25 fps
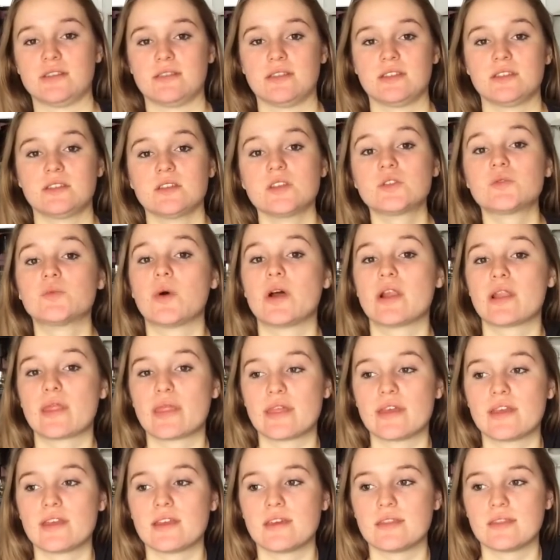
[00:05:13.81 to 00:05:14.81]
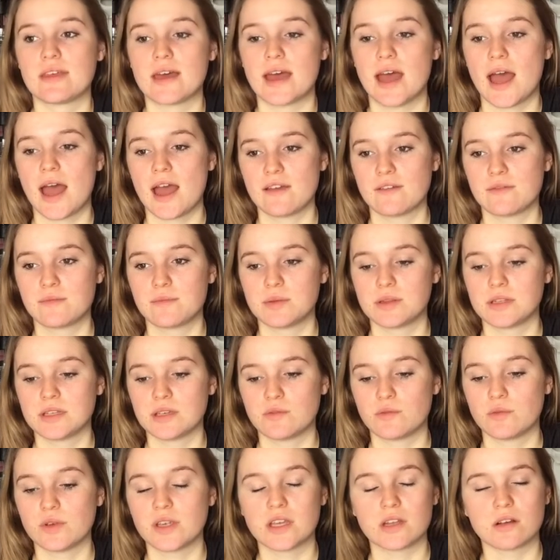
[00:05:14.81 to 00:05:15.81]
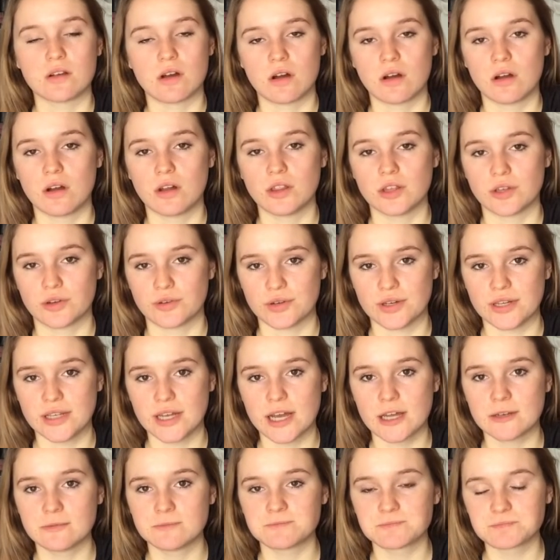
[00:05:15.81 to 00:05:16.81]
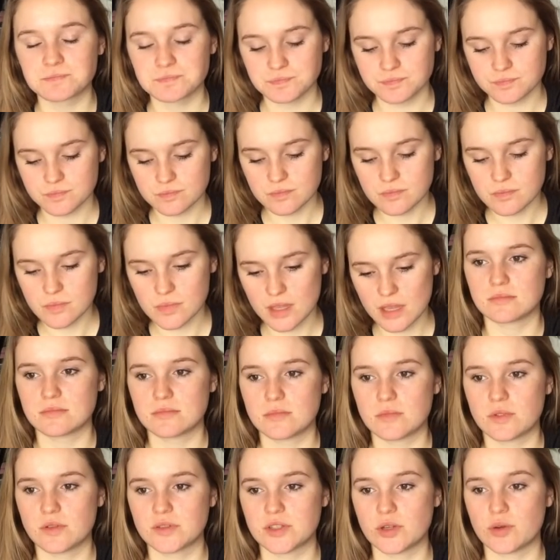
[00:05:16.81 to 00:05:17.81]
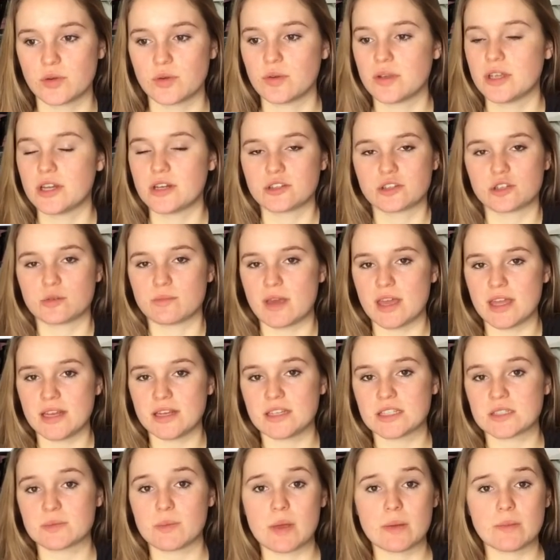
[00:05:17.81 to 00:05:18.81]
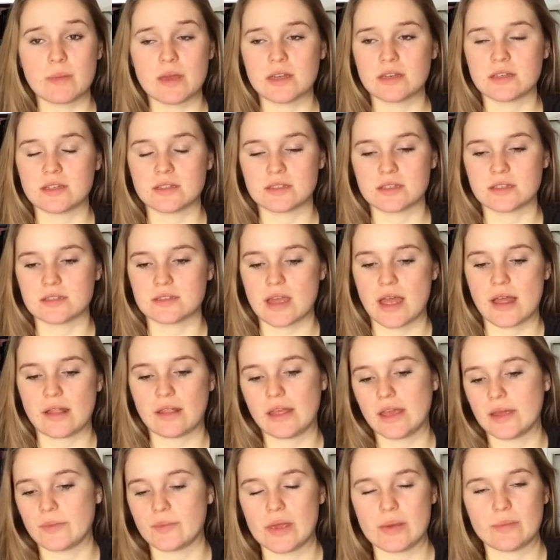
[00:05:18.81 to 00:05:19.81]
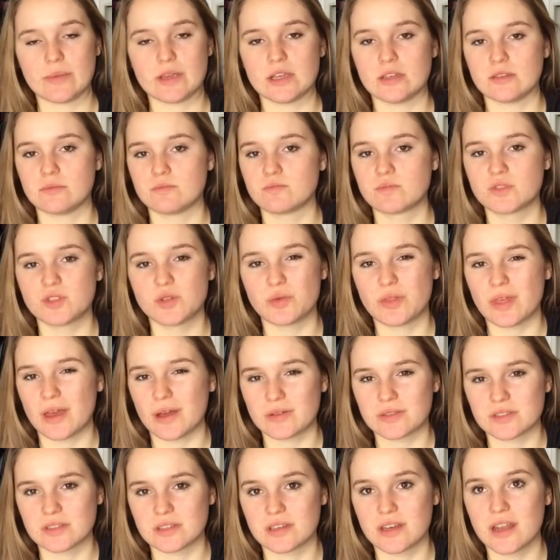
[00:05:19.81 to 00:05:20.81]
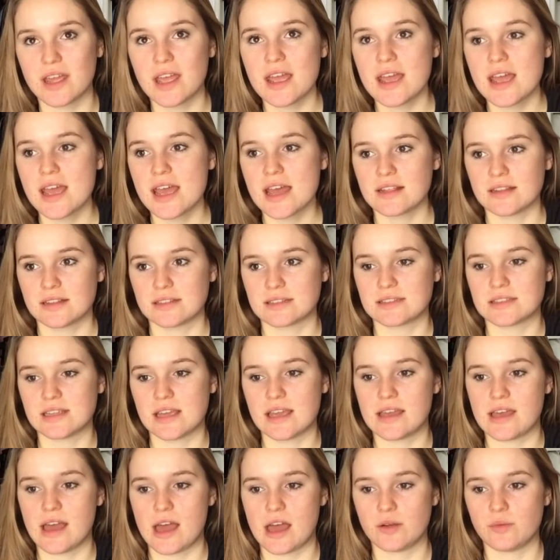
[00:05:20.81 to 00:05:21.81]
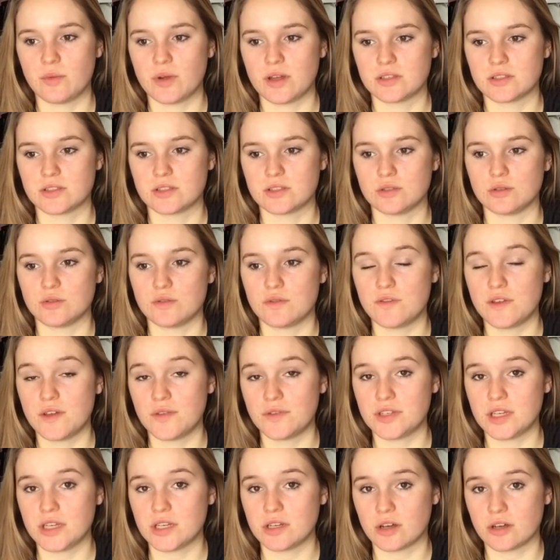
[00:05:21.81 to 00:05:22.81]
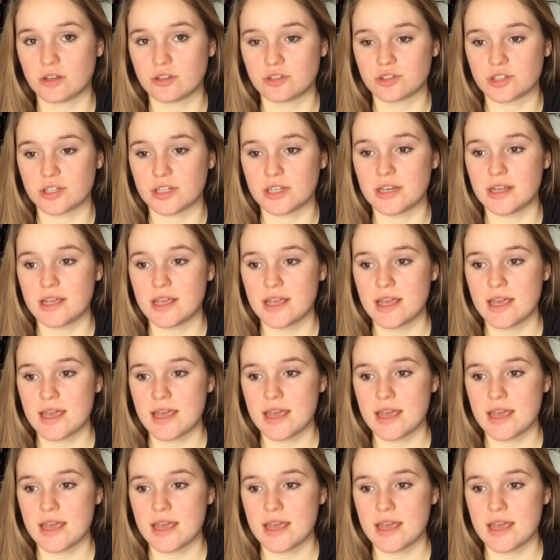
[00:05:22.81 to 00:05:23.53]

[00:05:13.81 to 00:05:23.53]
This is one thing that I believe we can all agree on. So, here's your maintenance. My maintenance is at like maybe 2,000. Let's say I went to 1,500.